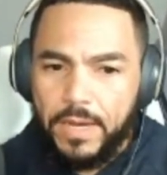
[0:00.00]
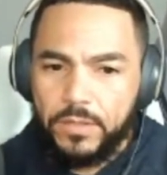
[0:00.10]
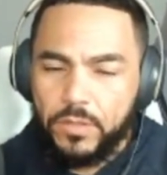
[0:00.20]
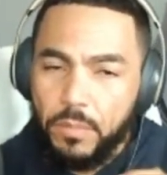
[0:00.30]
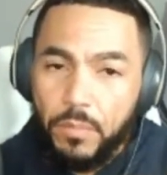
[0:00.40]

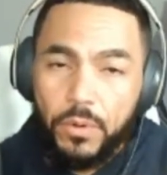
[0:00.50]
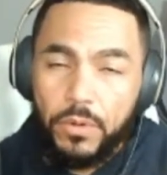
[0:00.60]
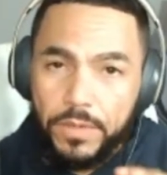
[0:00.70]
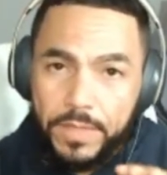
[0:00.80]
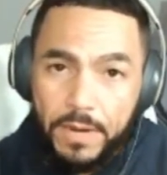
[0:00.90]
So the
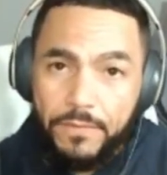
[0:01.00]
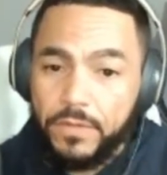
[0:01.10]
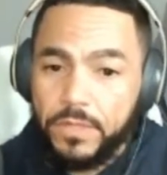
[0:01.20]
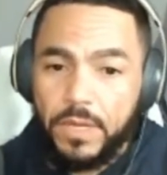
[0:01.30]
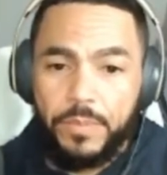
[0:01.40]
more
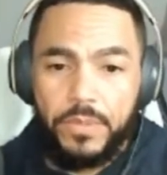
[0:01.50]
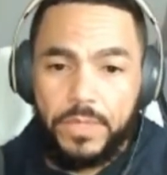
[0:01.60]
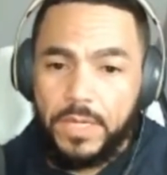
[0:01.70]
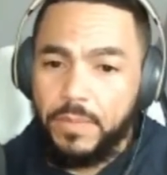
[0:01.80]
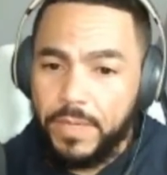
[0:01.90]
diverse company you
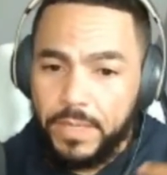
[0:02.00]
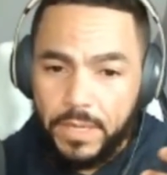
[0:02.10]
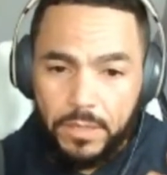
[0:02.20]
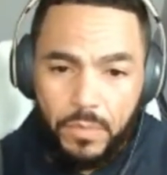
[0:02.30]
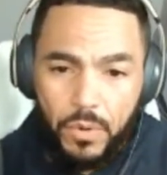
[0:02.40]
keep,
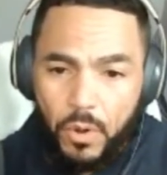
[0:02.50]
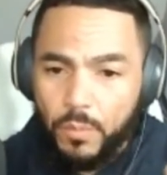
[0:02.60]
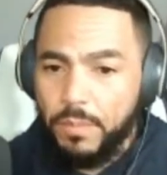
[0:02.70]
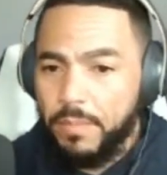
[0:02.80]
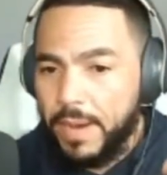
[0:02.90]
again, the more
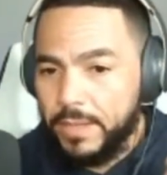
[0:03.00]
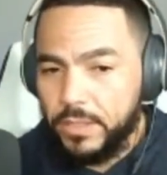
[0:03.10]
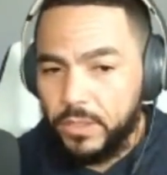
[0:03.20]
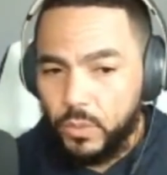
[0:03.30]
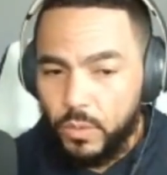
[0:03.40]

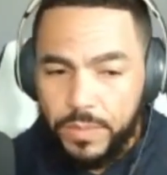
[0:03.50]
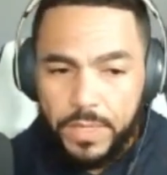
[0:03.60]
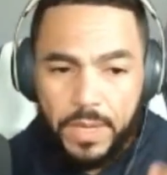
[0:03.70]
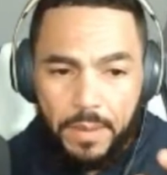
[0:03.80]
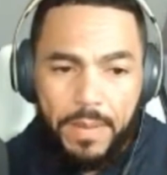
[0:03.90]
open-minded you will
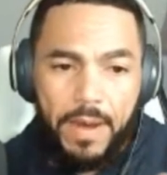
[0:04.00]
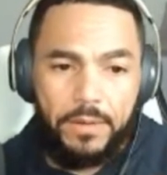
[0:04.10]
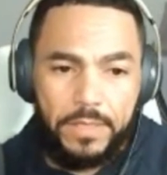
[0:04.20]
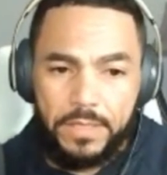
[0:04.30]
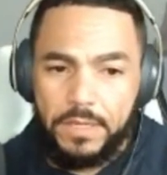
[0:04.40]
be
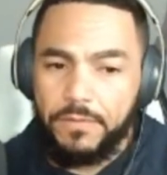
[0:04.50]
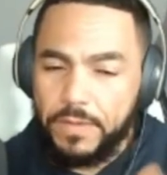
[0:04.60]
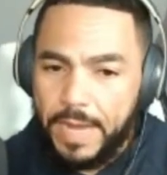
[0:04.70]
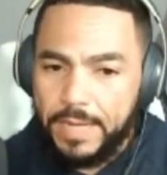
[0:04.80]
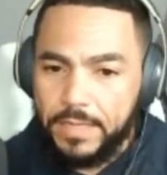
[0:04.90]
about these
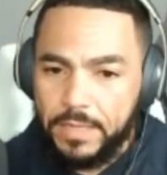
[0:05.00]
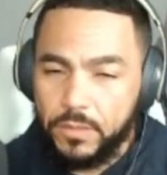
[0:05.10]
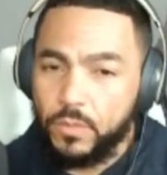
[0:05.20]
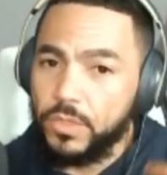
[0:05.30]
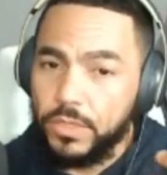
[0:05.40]
different
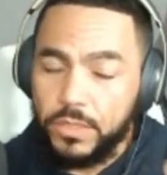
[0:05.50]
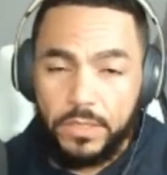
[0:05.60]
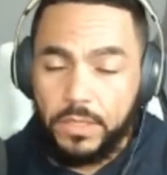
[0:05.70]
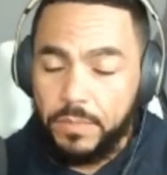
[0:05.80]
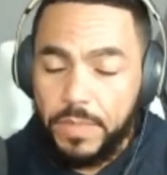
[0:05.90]
ideas, which are
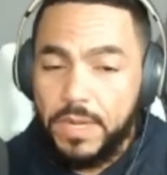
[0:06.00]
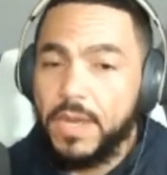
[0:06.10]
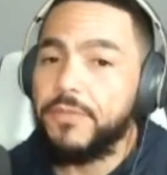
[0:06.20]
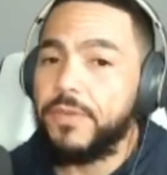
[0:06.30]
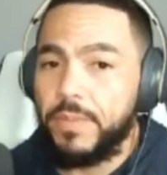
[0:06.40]
going to be
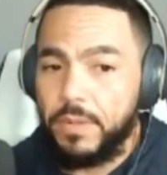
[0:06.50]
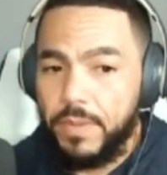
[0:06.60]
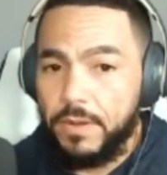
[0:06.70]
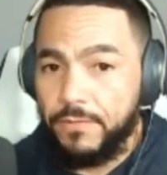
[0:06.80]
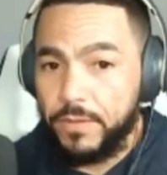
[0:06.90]
nothing but a
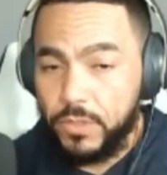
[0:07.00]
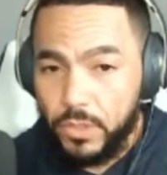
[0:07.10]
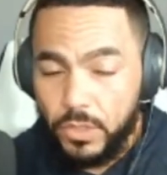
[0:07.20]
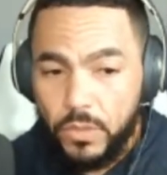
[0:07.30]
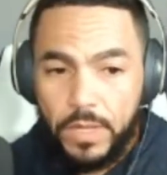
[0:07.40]
benefit
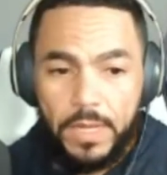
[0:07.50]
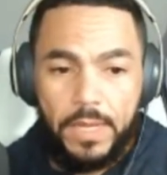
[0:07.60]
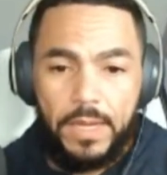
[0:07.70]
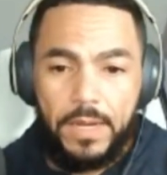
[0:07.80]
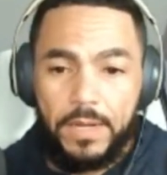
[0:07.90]
to you,
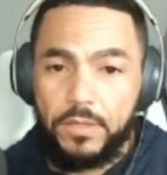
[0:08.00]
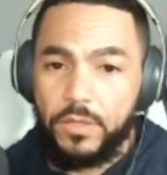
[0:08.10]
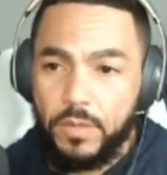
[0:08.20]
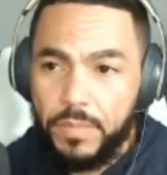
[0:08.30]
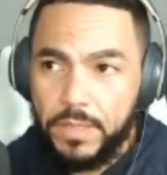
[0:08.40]

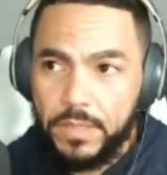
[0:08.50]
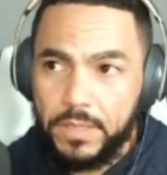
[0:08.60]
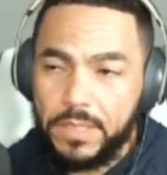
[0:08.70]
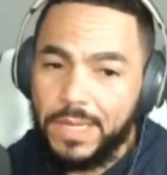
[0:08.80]
to your business,